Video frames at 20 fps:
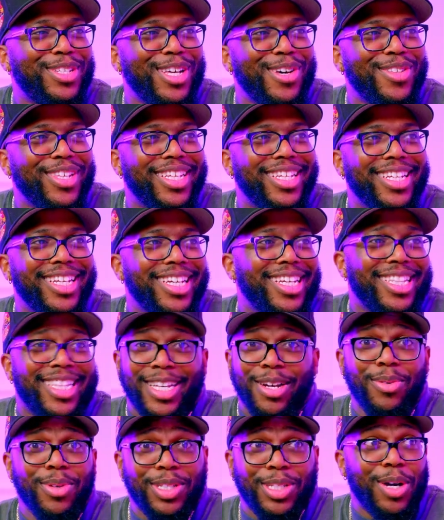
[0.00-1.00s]
clothing.
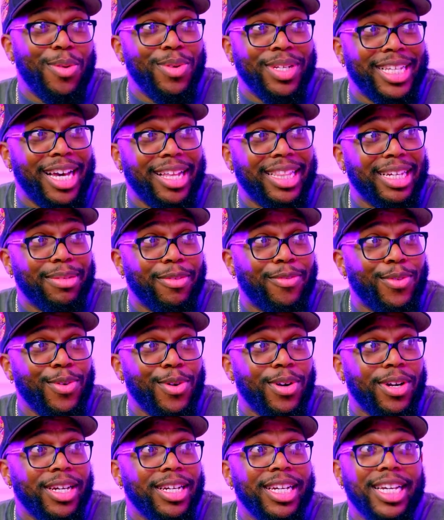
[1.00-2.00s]
There was dope ones out there
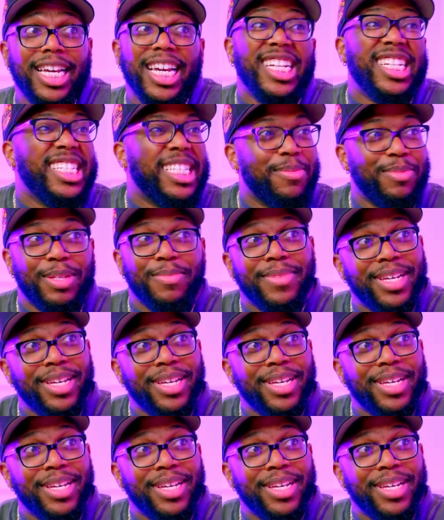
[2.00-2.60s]
before, just something